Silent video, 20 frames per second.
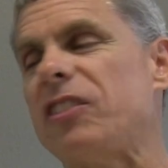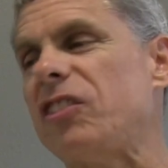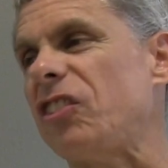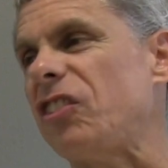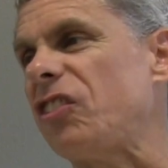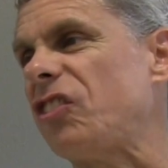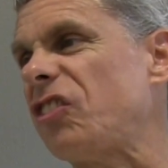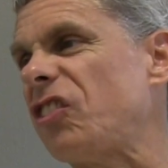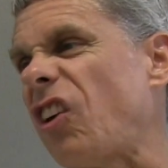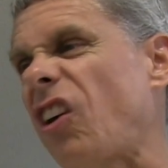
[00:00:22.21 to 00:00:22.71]

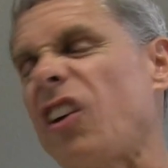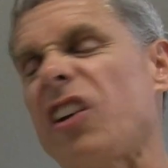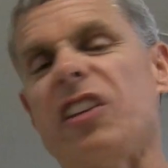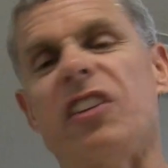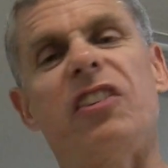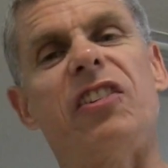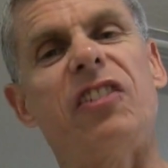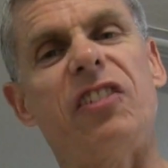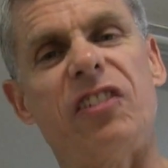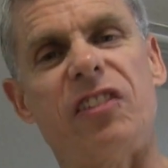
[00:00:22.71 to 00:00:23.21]
just
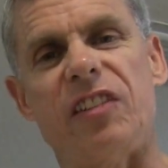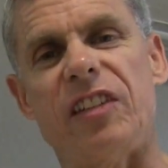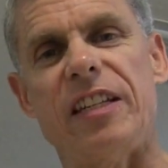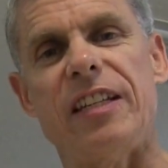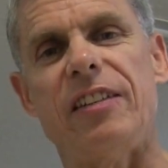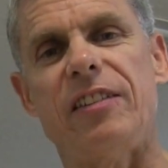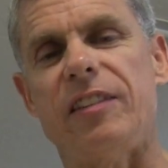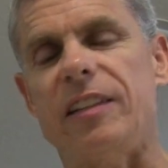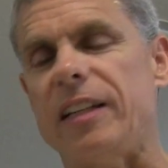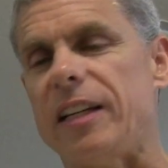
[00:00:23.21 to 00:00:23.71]
started
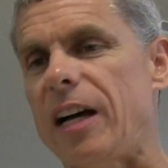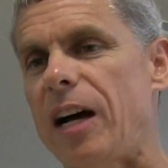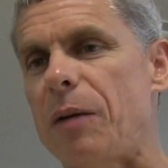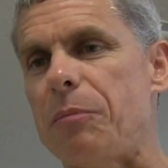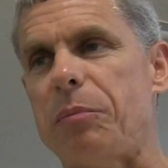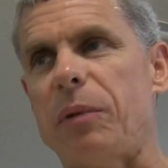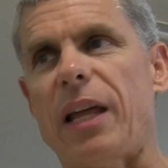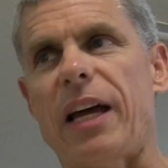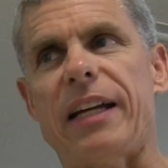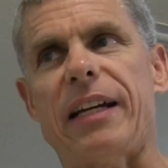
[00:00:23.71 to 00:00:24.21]
seizing
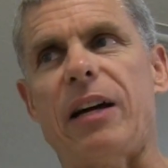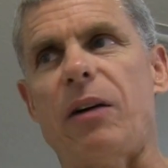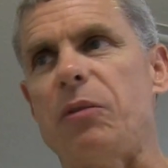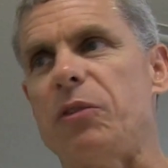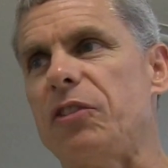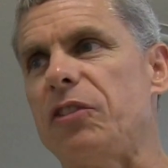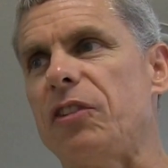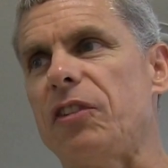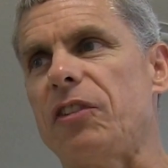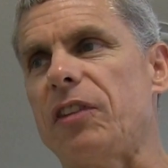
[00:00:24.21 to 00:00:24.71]
up like I
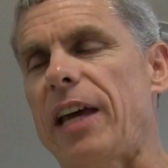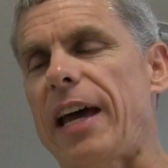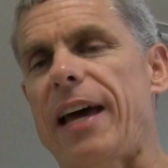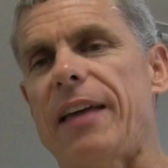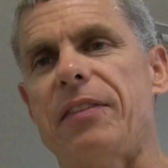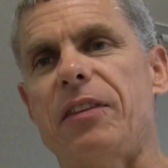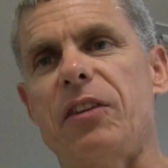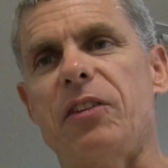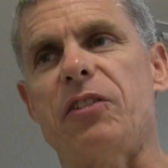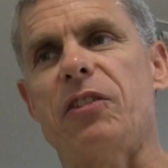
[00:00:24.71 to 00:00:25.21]
was just
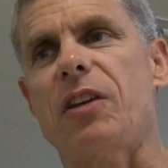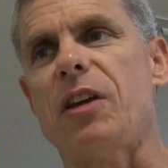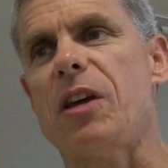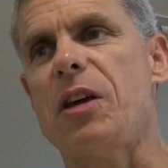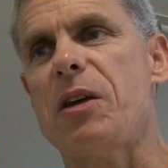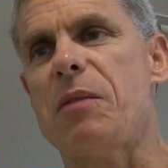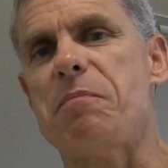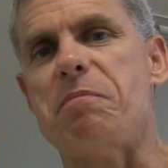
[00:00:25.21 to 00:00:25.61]
had this